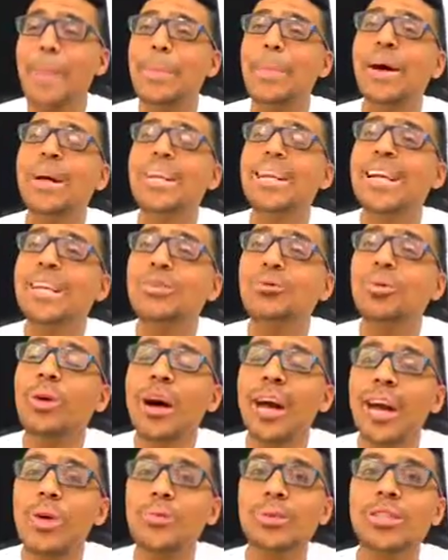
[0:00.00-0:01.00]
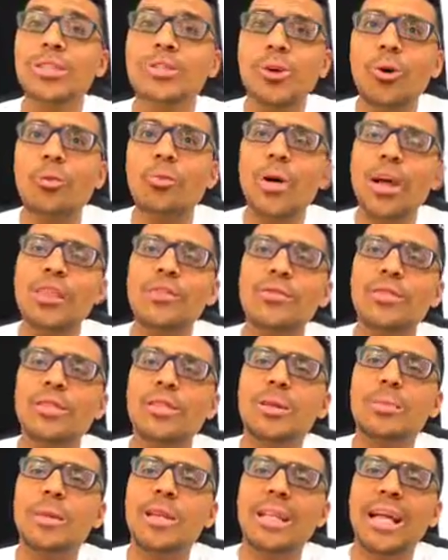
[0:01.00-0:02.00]
But guess what? It was so
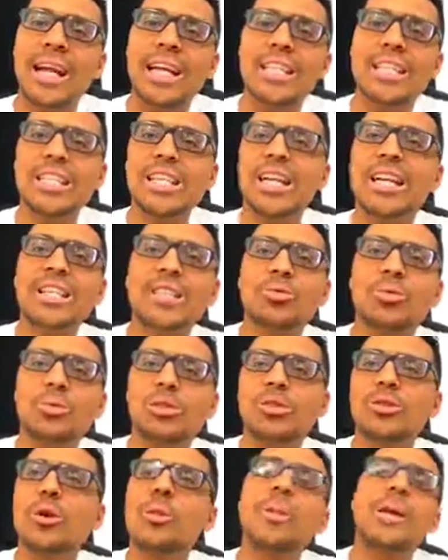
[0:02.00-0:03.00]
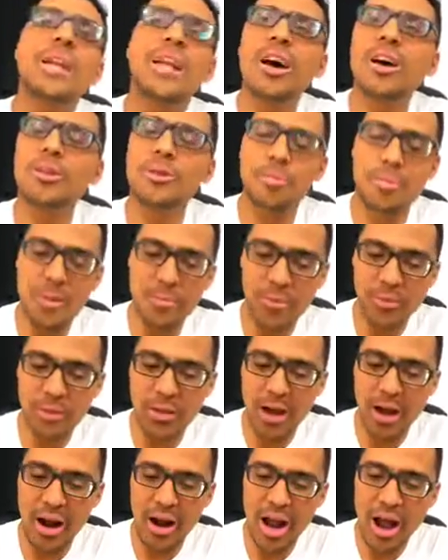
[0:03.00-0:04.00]
relevant to me that I share this with so many other people
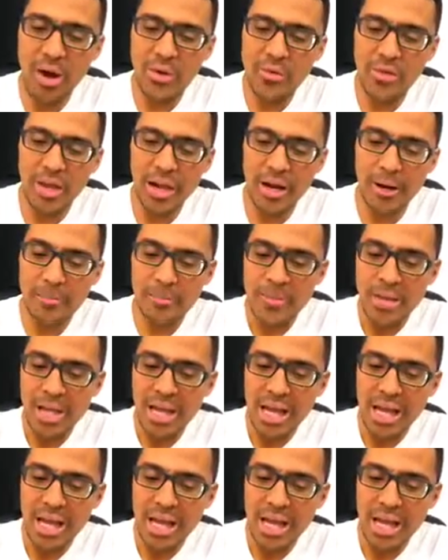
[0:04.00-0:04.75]
that are out there.